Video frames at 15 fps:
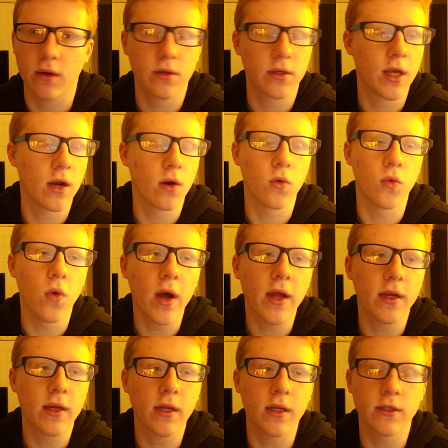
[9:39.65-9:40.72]
I don't care
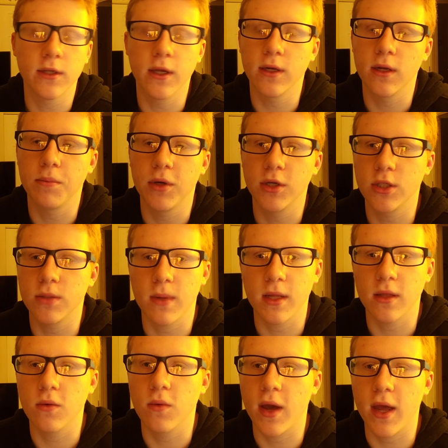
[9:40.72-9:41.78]
what is gonna push me
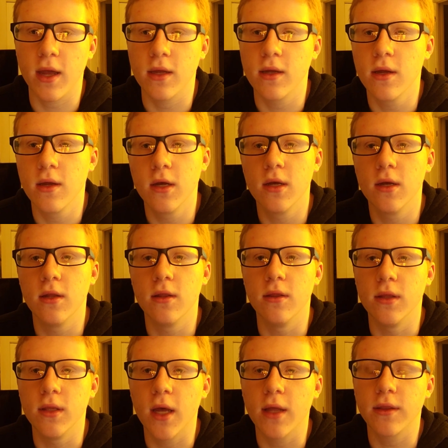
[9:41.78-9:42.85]
in the way,
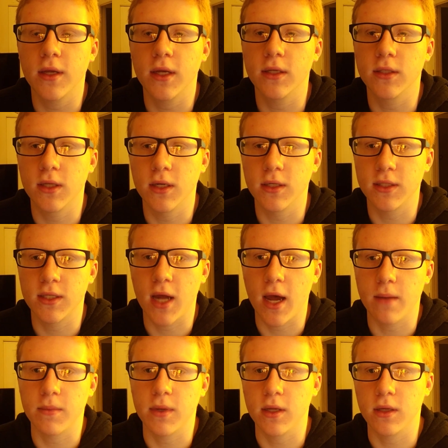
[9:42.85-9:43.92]
nothing is gonna
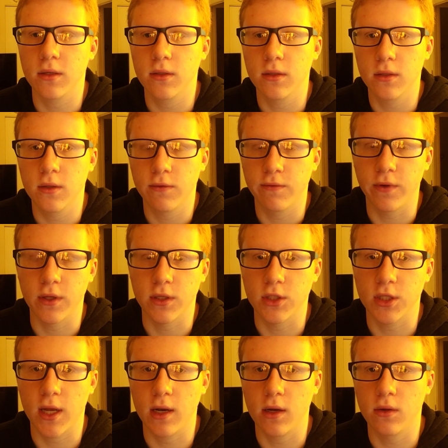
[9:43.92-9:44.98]
stop me for
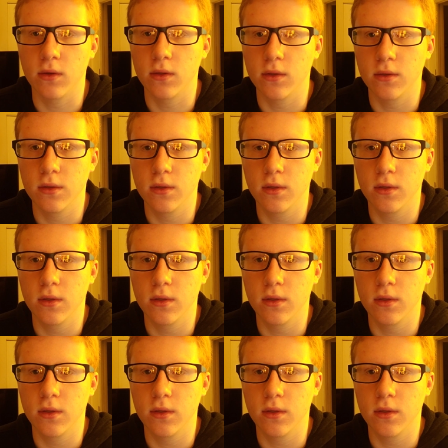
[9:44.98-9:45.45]
this channel.